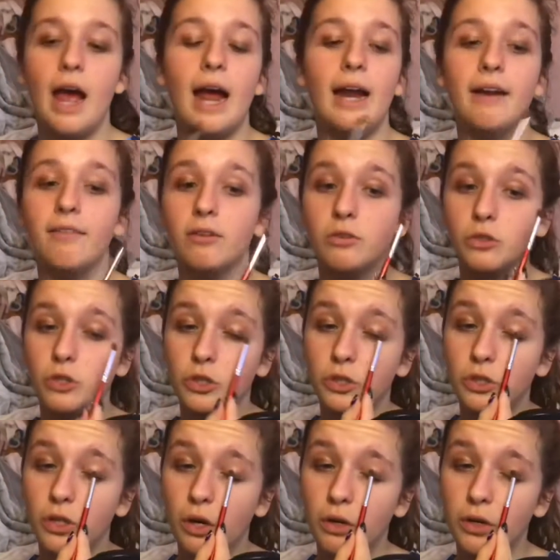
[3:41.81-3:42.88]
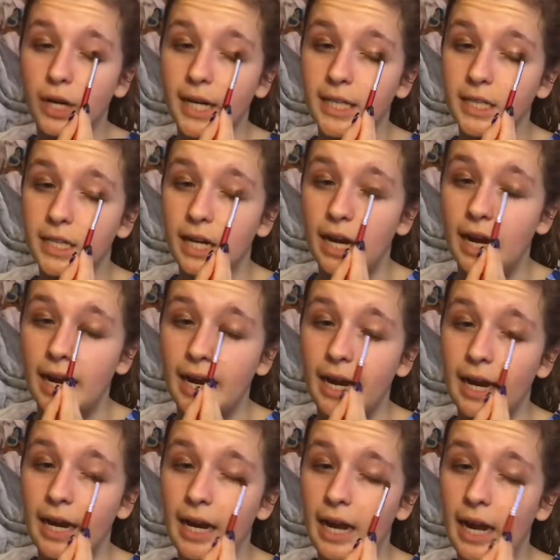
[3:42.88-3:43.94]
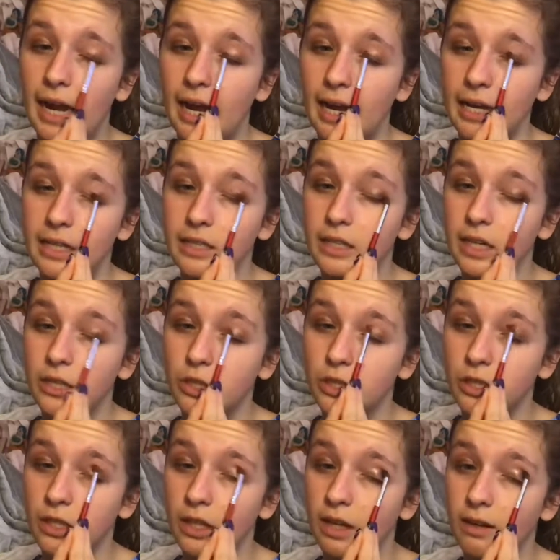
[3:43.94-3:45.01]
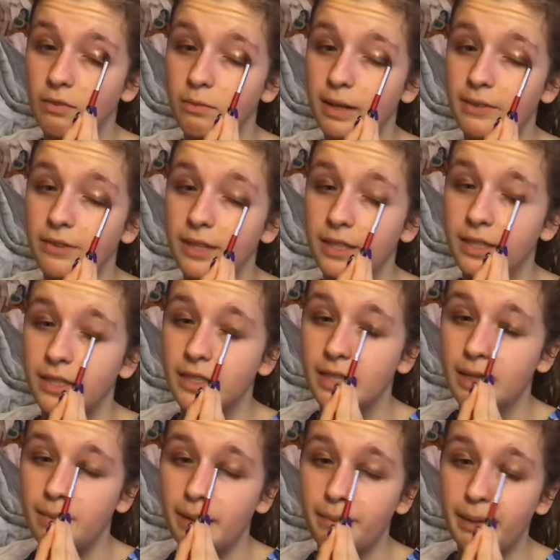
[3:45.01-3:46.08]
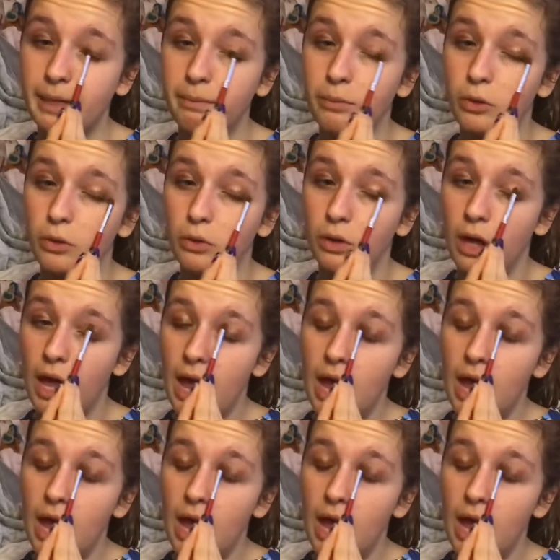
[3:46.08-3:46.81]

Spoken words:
and everyone was just so great today, and I just love my friends and my people.